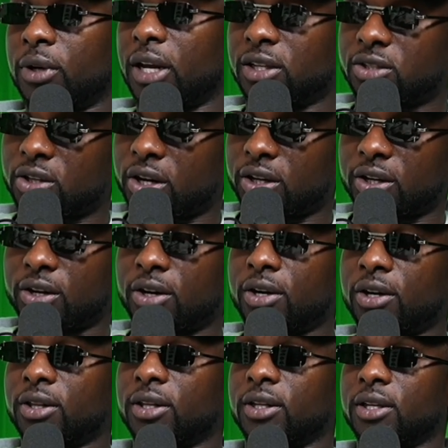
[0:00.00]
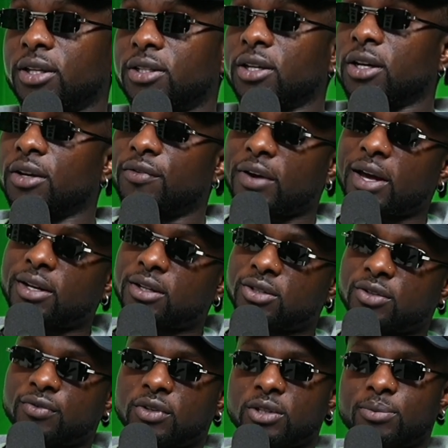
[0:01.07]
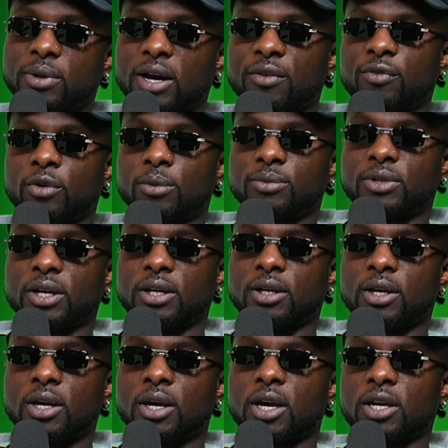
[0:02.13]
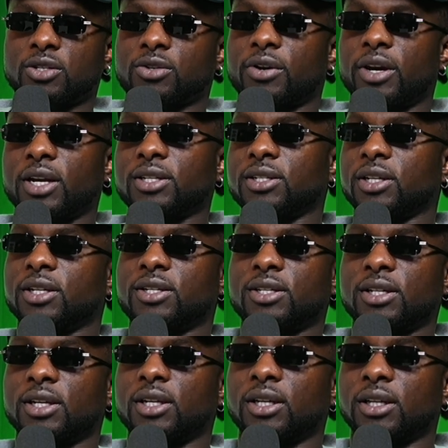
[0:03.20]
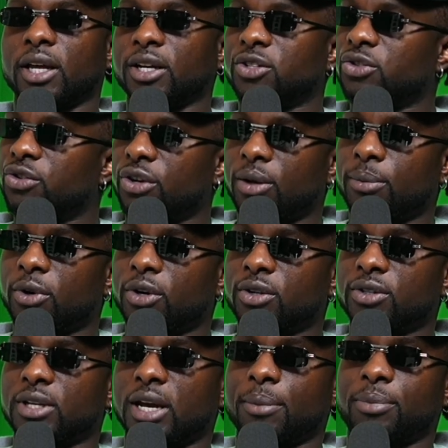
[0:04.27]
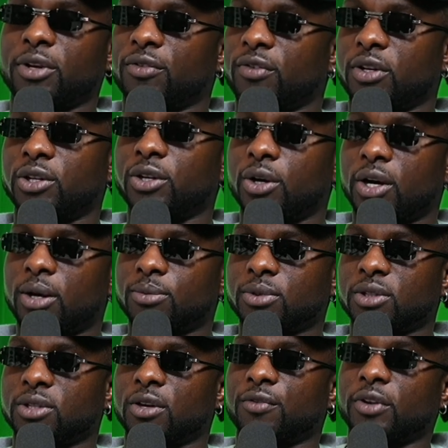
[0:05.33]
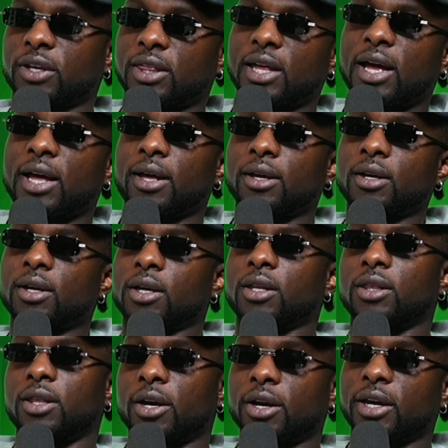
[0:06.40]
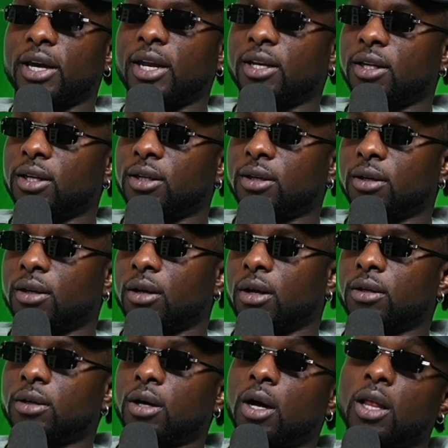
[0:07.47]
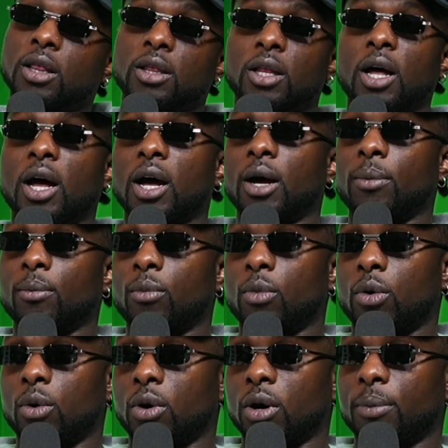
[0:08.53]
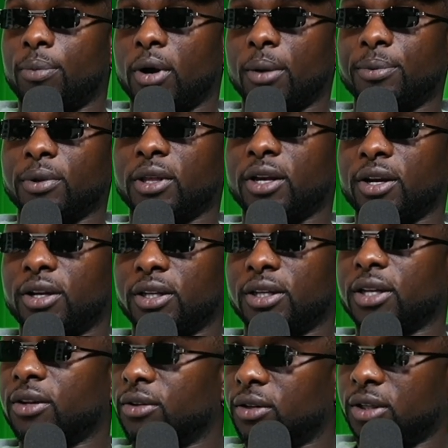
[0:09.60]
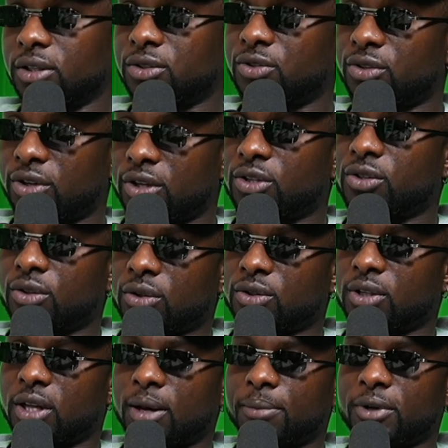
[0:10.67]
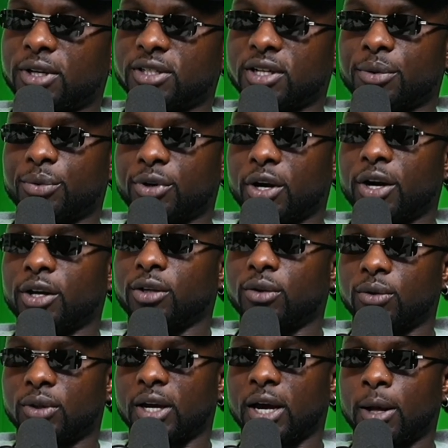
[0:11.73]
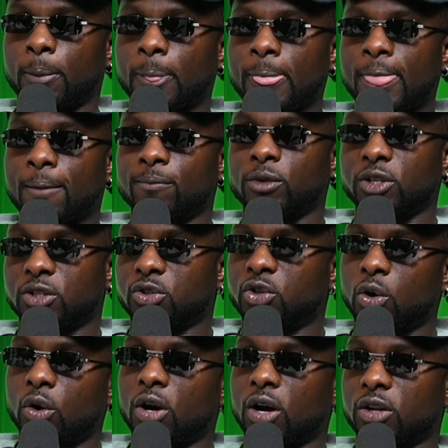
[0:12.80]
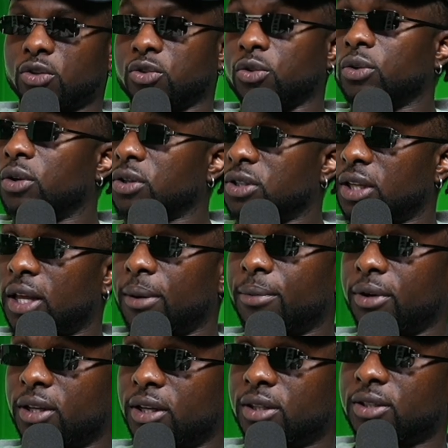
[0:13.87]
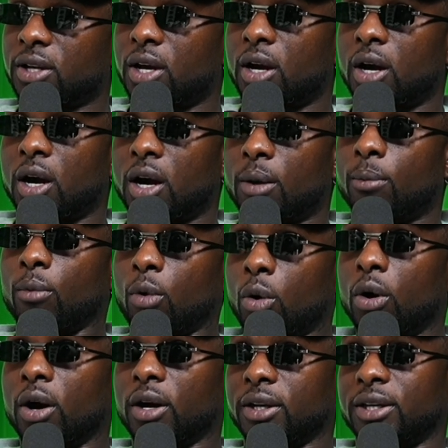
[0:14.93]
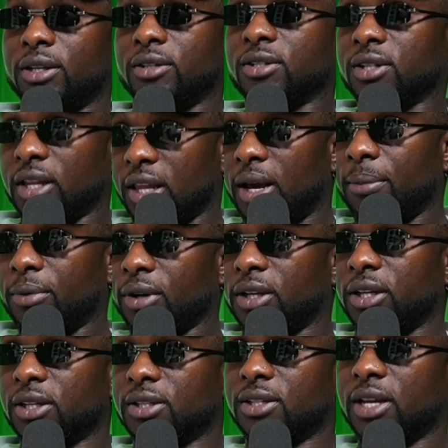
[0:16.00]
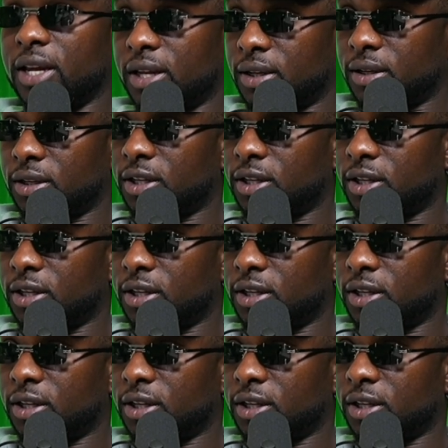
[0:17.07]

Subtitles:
that started early, they took advantage of these platforms. And it's crazy to see like streamers that play video games and stuff like that. They're getting a lot more popularity than these traditional celebrities. I would argue that these so-called pseudo-celebrities are more celebrities than